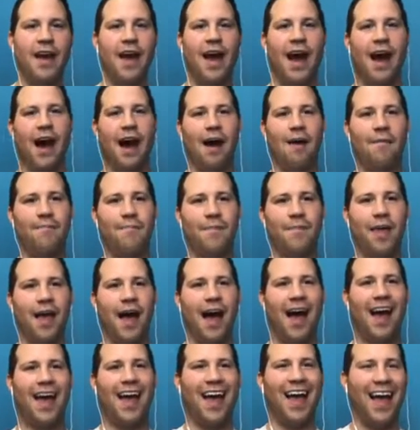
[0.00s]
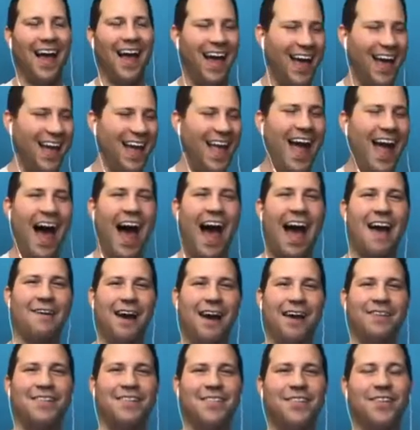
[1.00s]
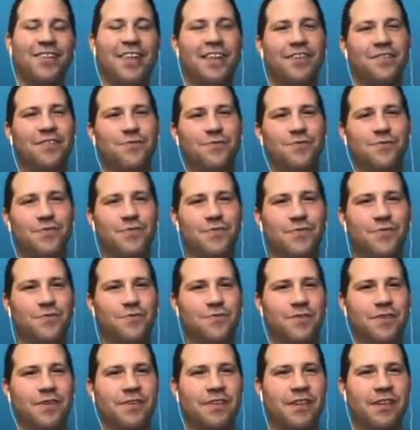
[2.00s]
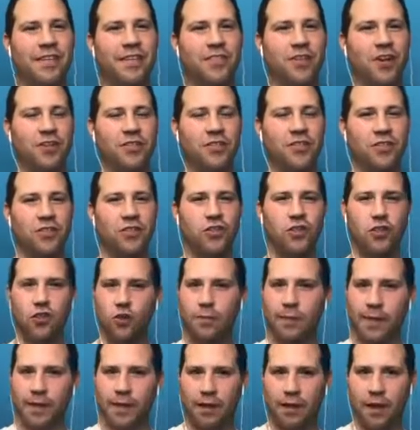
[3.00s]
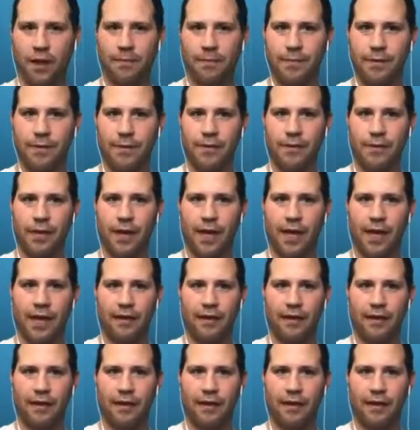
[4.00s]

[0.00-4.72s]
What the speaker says: I saw that you were in charge of the Scuba Club in